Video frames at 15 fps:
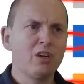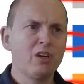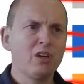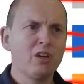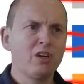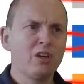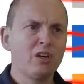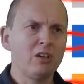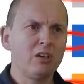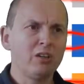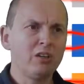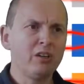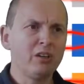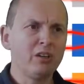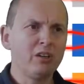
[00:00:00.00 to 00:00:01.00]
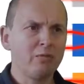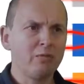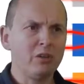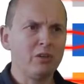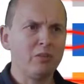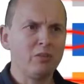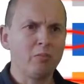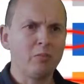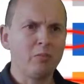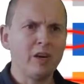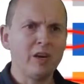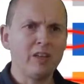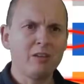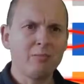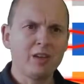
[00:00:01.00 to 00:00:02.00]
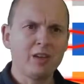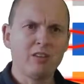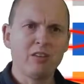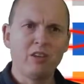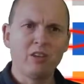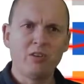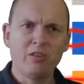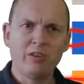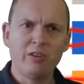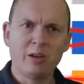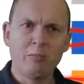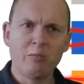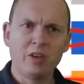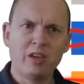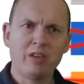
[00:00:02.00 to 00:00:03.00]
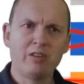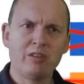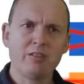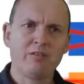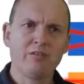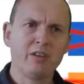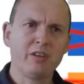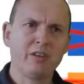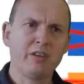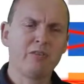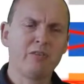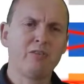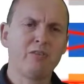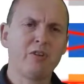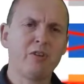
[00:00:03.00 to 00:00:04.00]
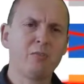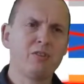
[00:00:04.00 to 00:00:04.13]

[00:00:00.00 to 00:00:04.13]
or when you combine them again, you can make interferometers.